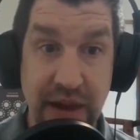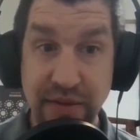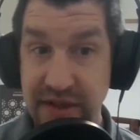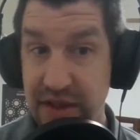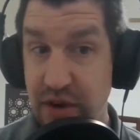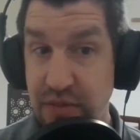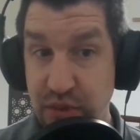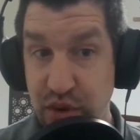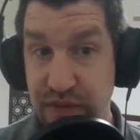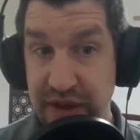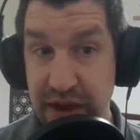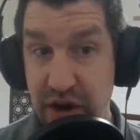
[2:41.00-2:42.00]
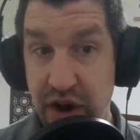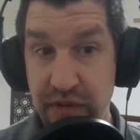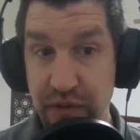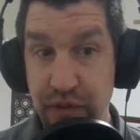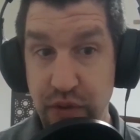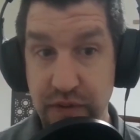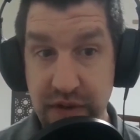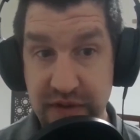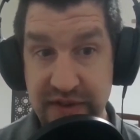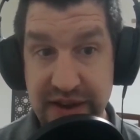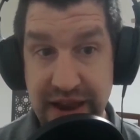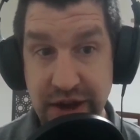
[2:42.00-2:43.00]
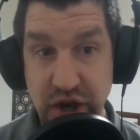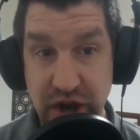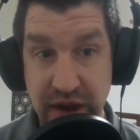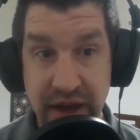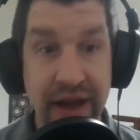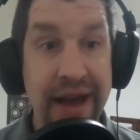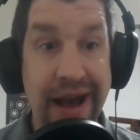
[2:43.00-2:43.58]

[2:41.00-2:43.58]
And it was a little movie called Fruitvale Station.